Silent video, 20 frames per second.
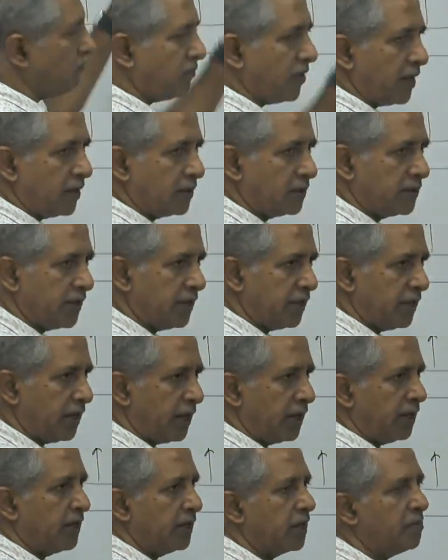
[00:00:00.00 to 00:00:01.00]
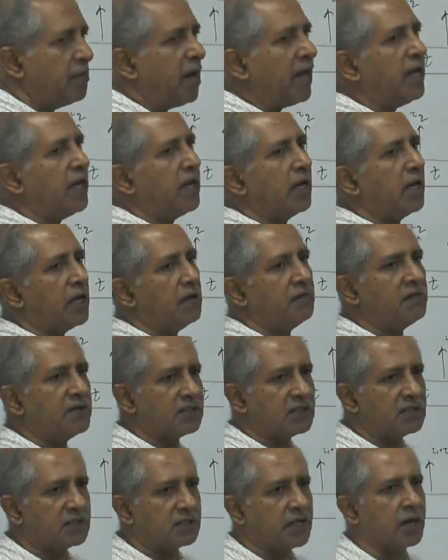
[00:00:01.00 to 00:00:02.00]
we, the remaining life
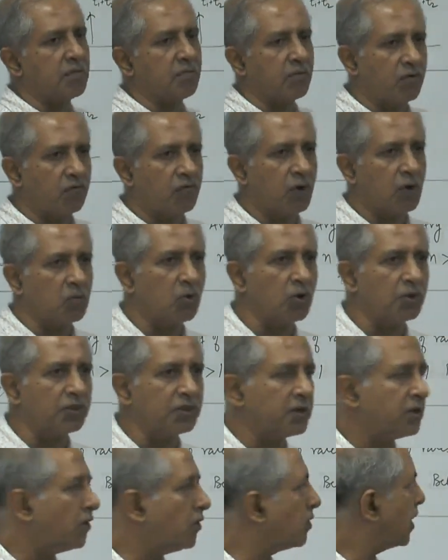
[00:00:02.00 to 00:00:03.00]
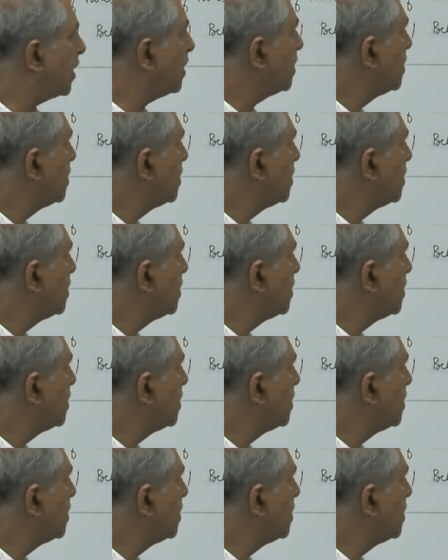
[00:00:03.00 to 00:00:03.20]
is the same for both. Okay,